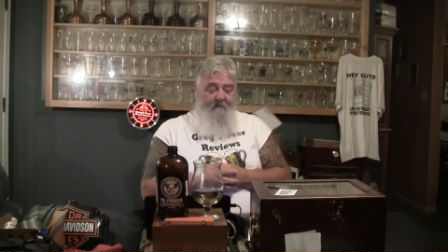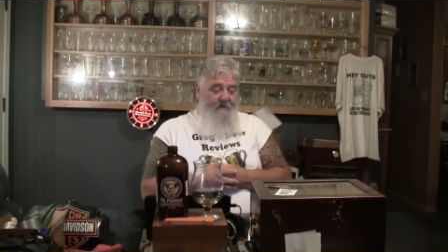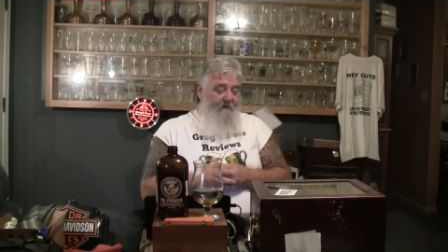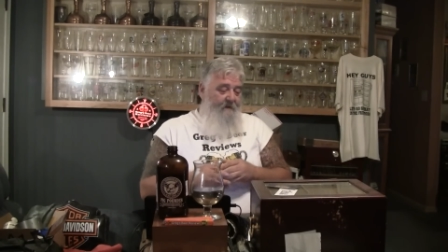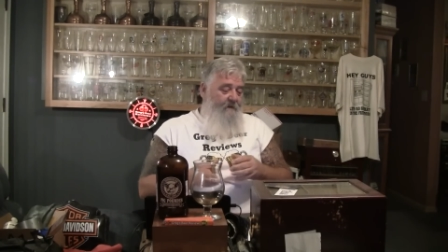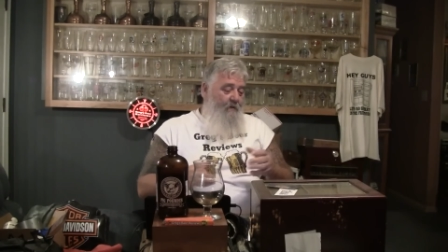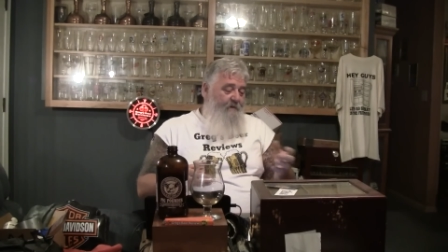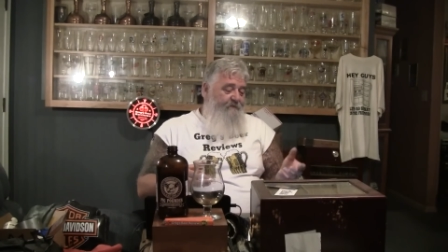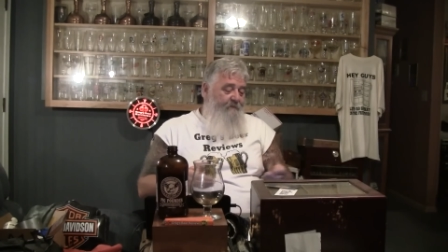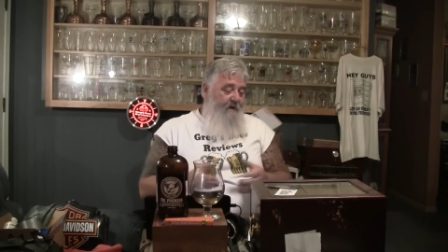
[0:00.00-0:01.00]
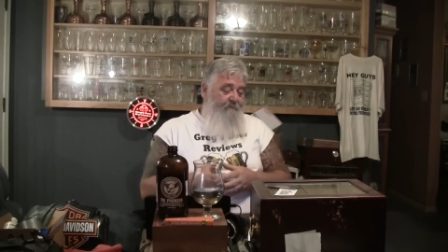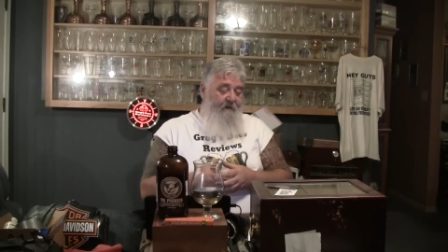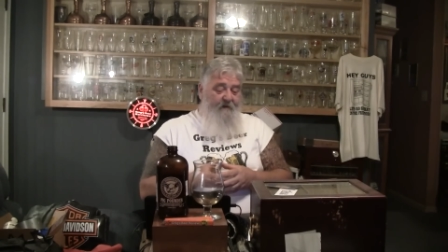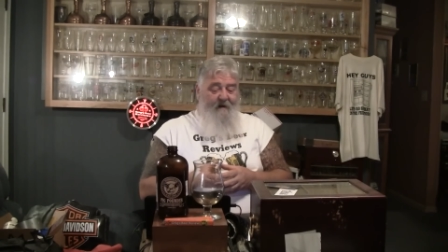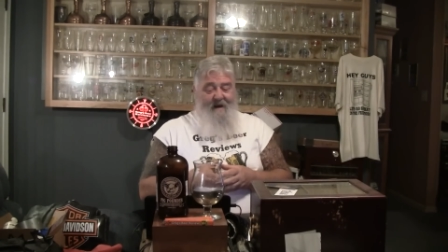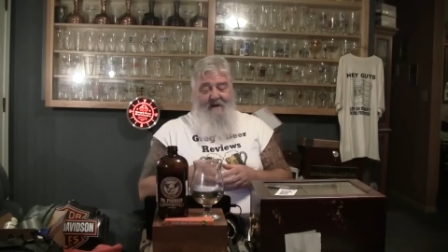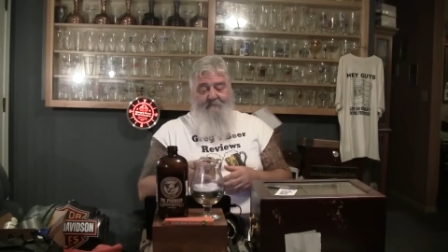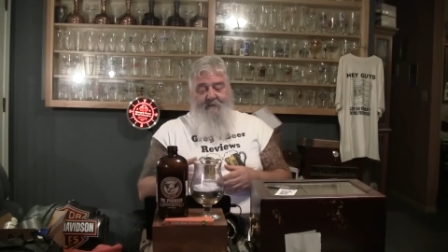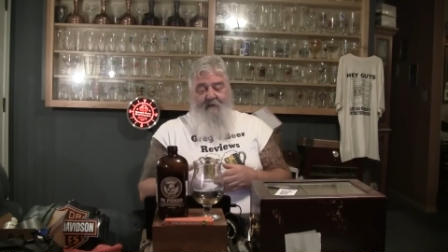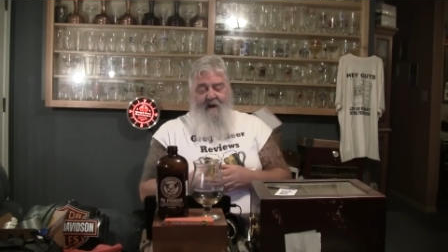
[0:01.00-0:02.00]
uh, going to Rate Beer
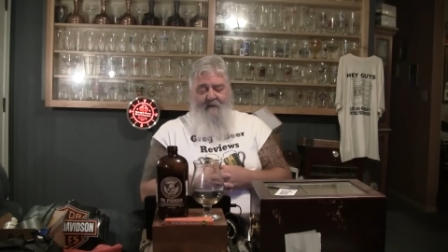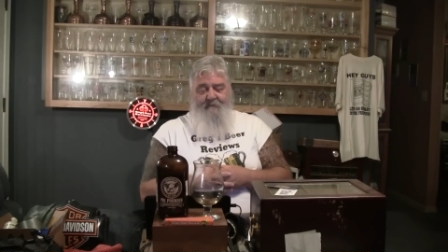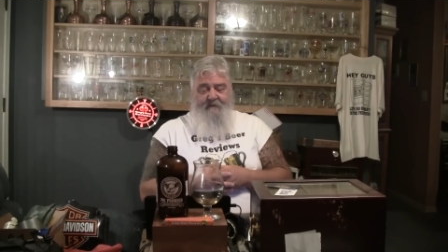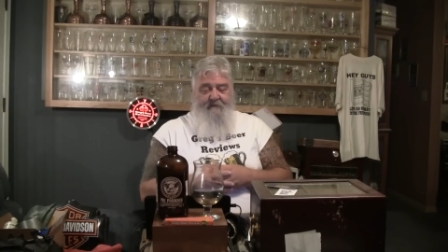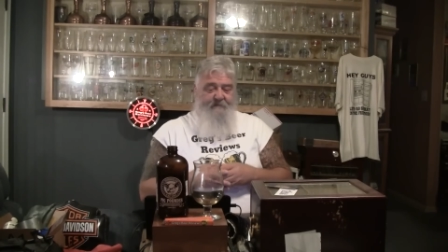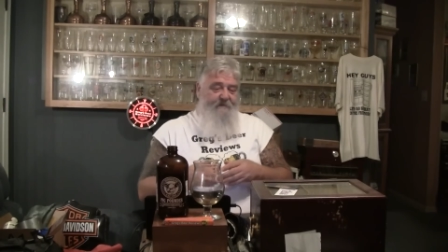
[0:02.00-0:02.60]
and Beer Advocate,